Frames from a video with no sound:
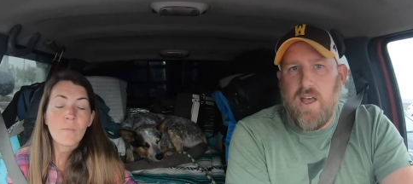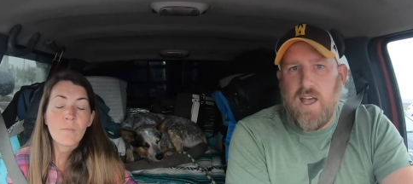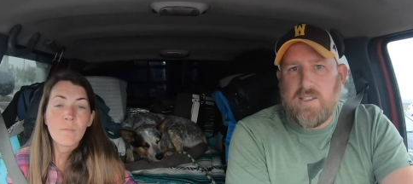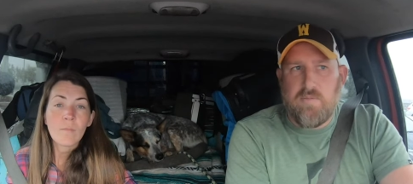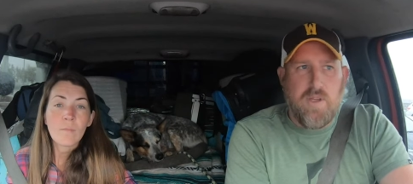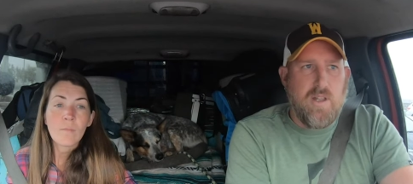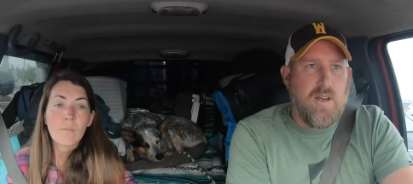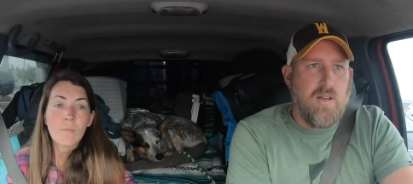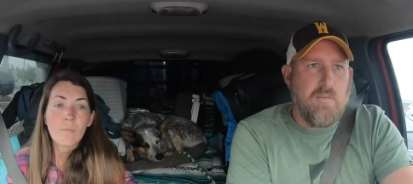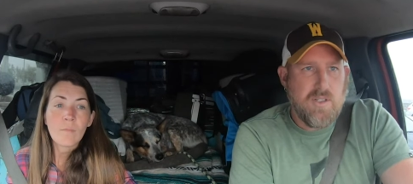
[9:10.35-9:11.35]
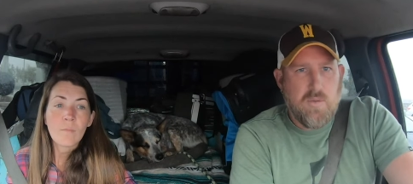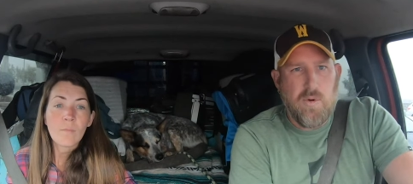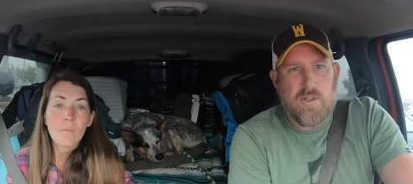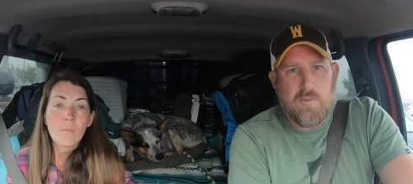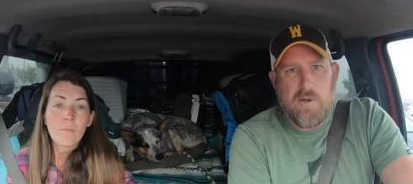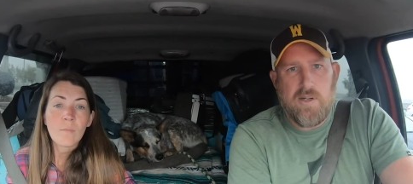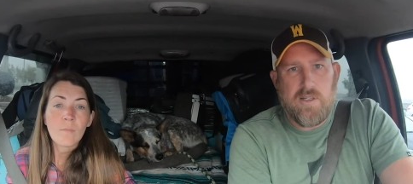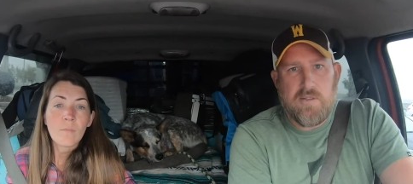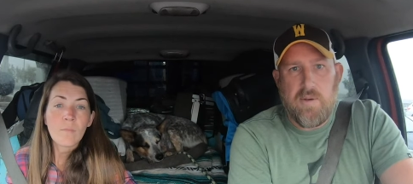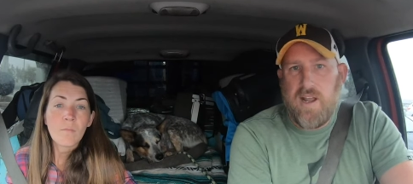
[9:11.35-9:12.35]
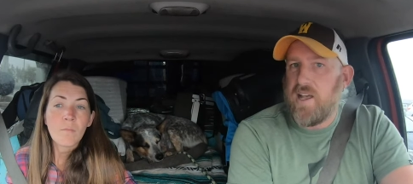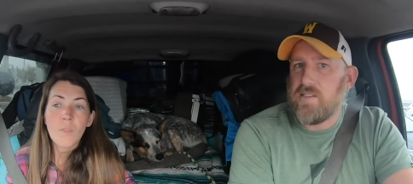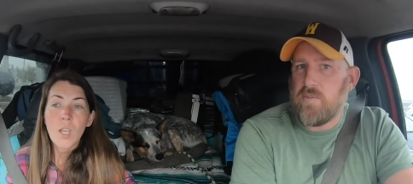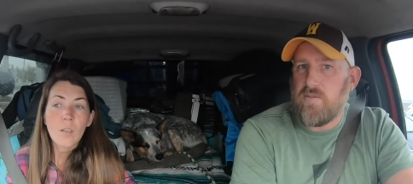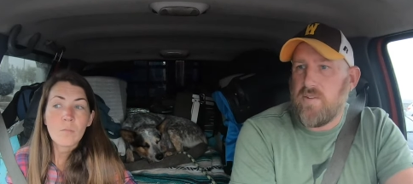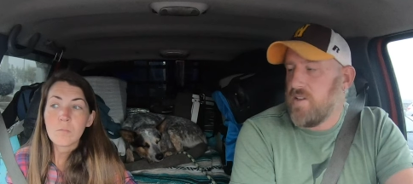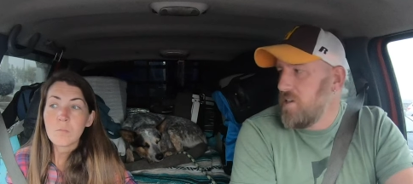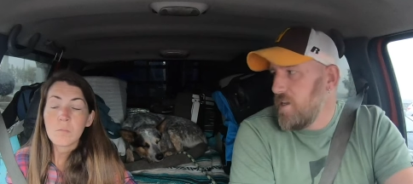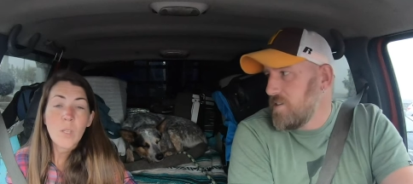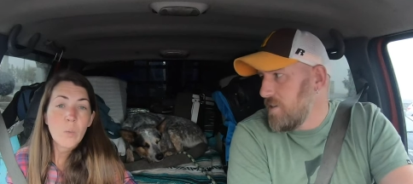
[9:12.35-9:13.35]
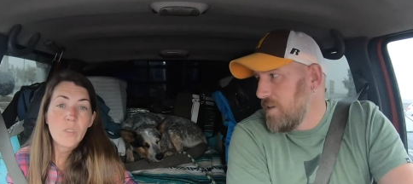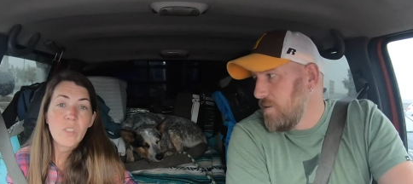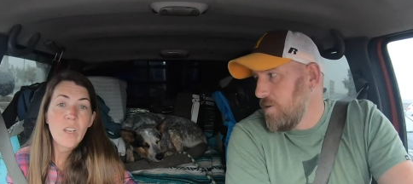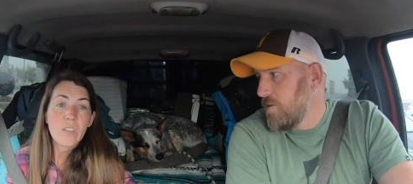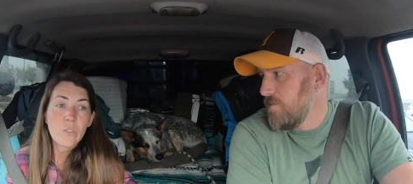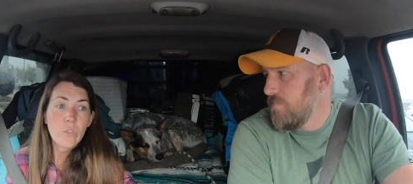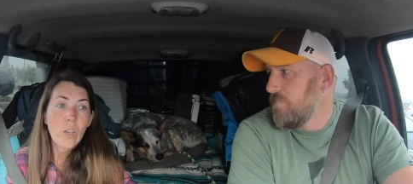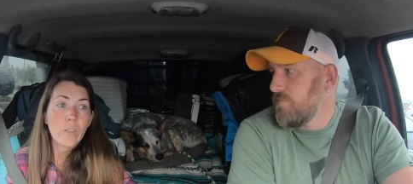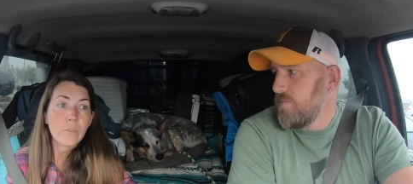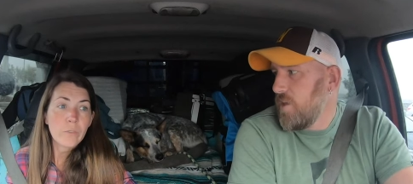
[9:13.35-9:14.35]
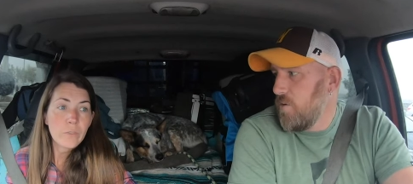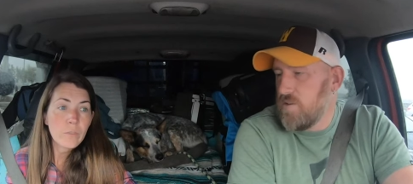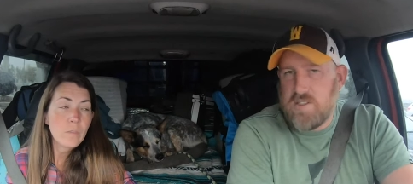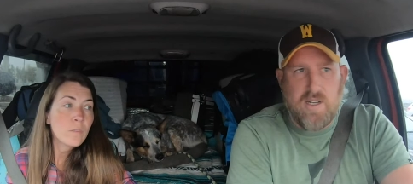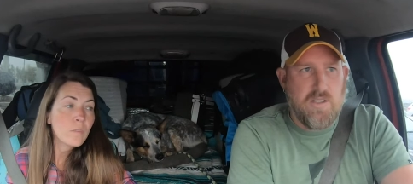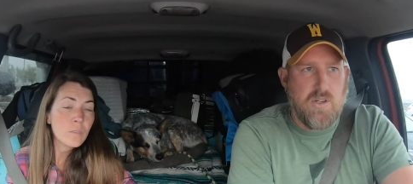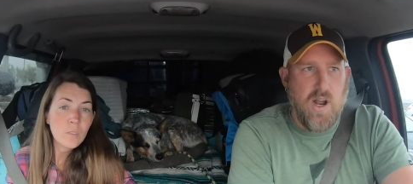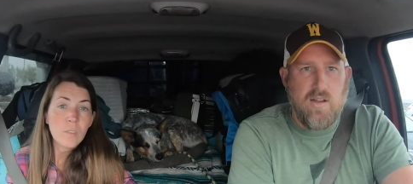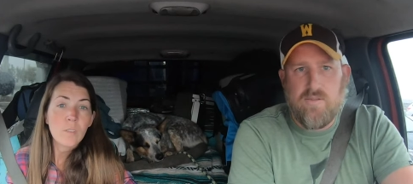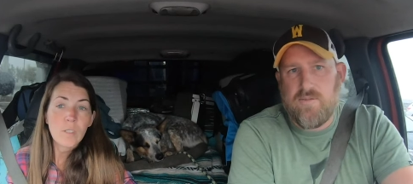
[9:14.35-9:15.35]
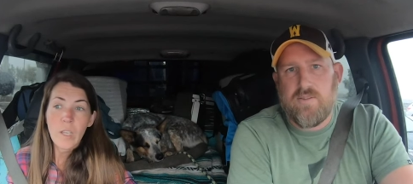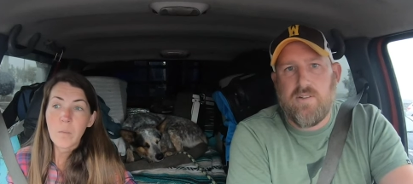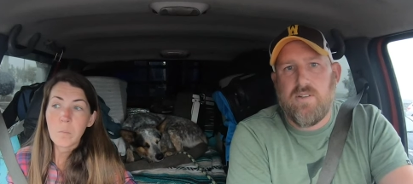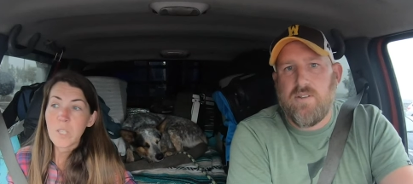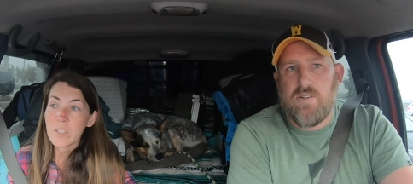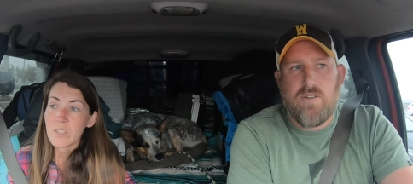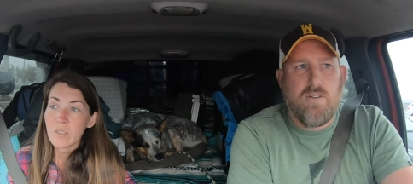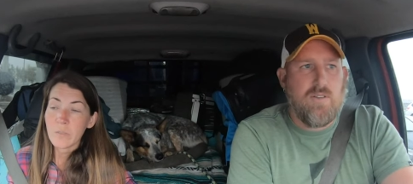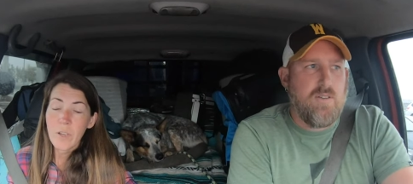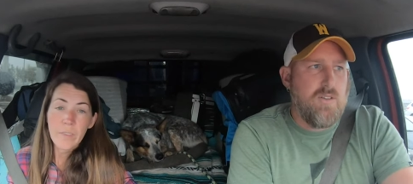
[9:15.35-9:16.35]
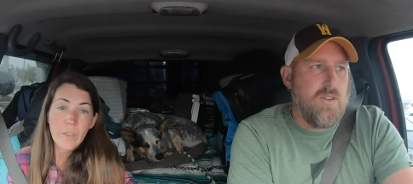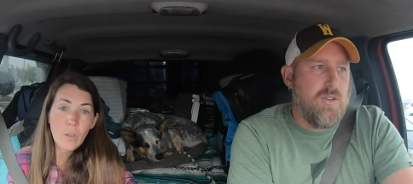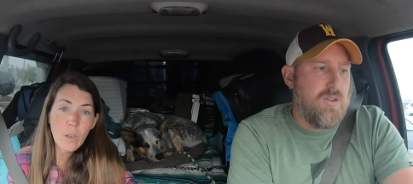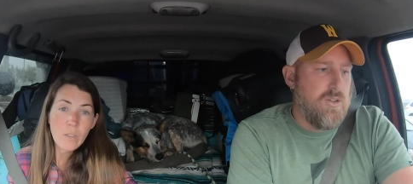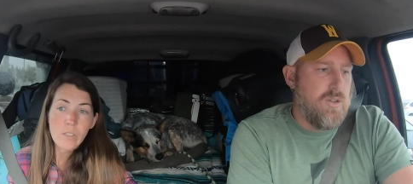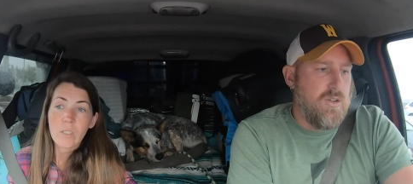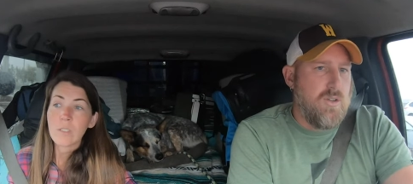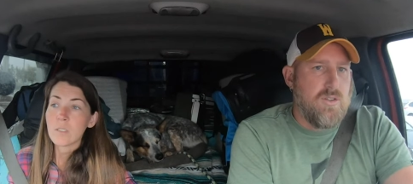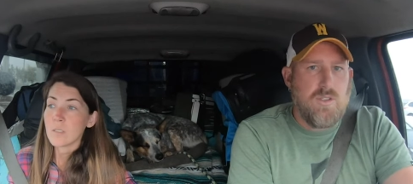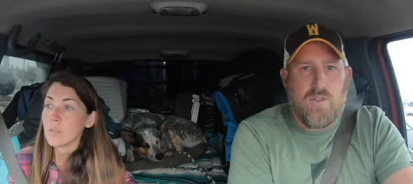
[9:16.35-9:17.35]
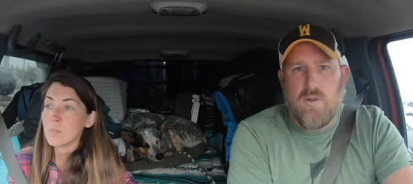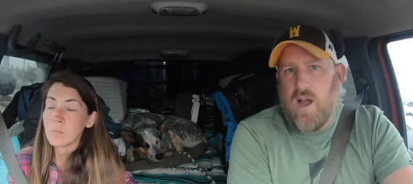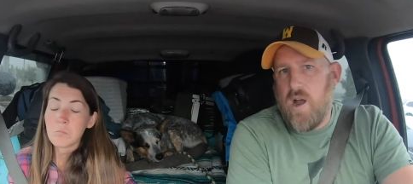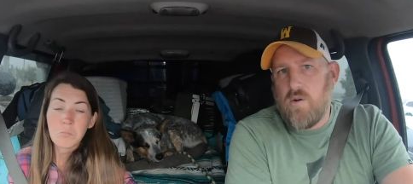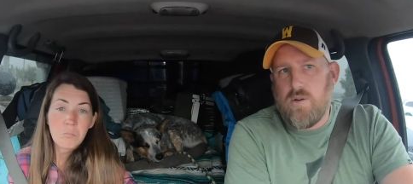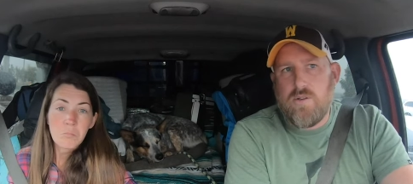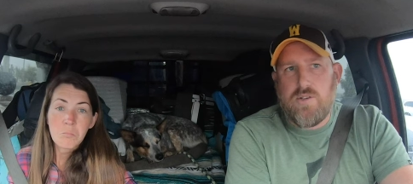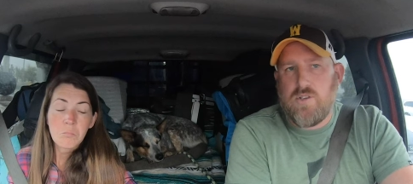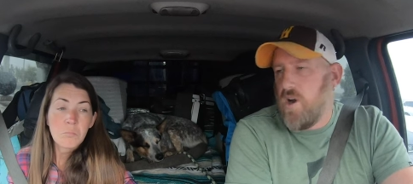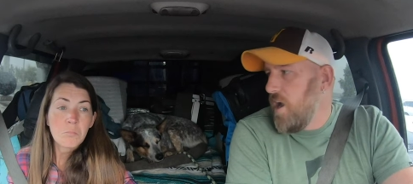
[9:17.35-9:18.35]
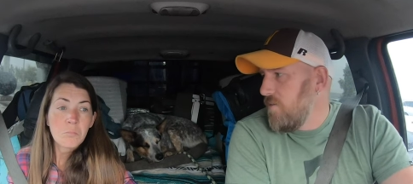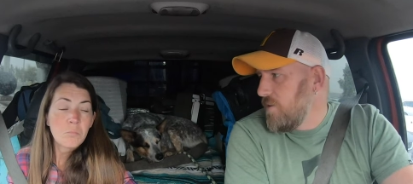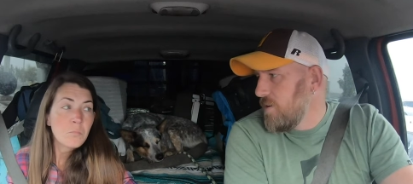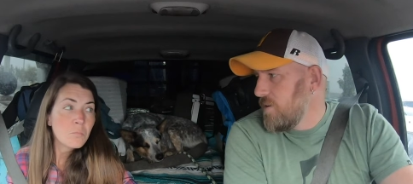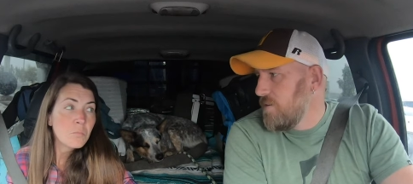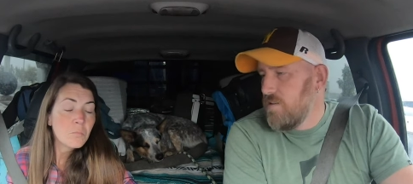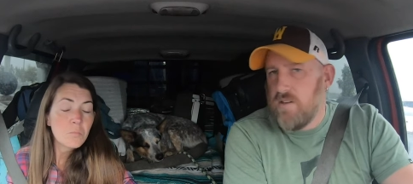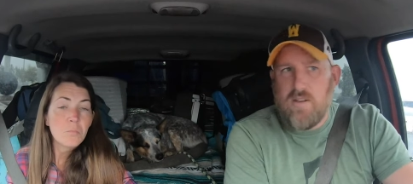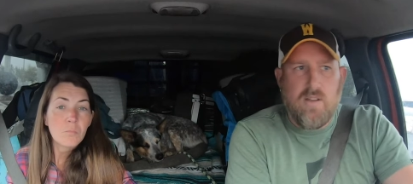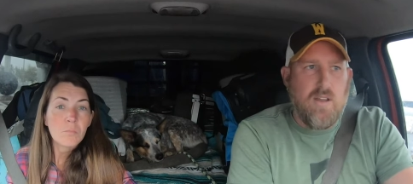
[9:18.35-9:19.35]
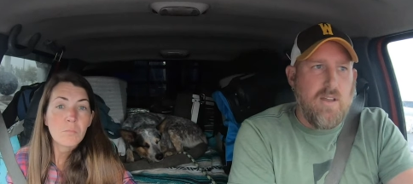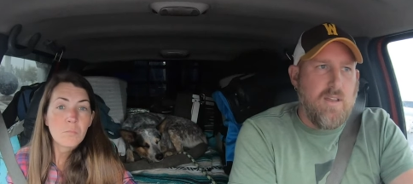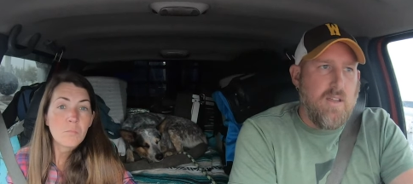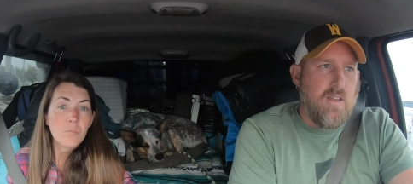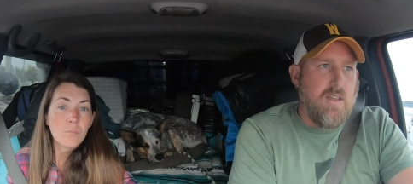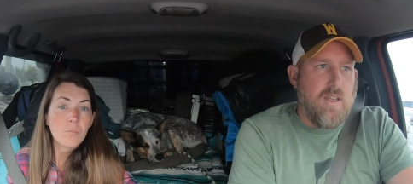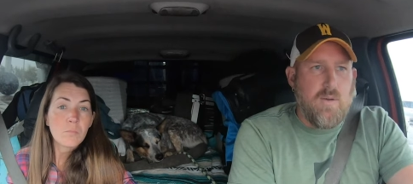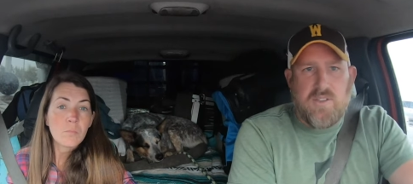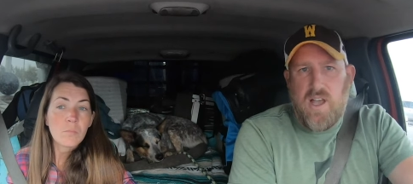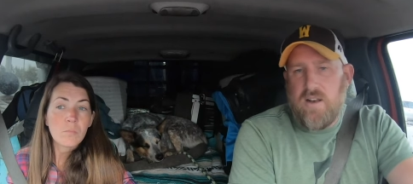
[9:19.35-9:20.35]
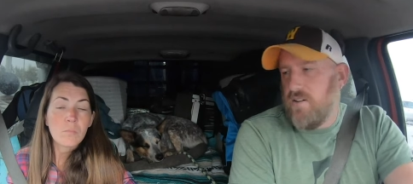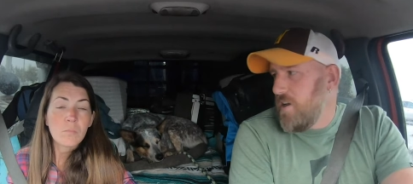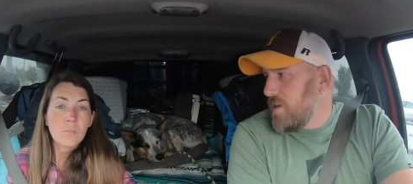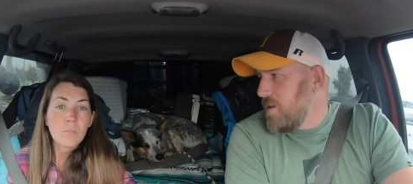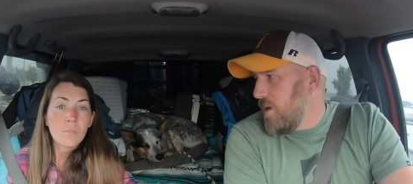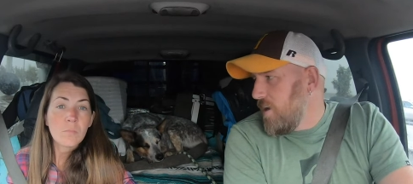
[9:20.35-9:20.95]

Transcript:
Speaker 1: Hasn't been a miserable experience, but it hasn't been fantastic either. it was either. A nice drive. It was a nice drive.
Speaker 2: Yeah, easy to find the crossing.
Speaker 1: Two hours driving. Mm-hmm. It was kind of like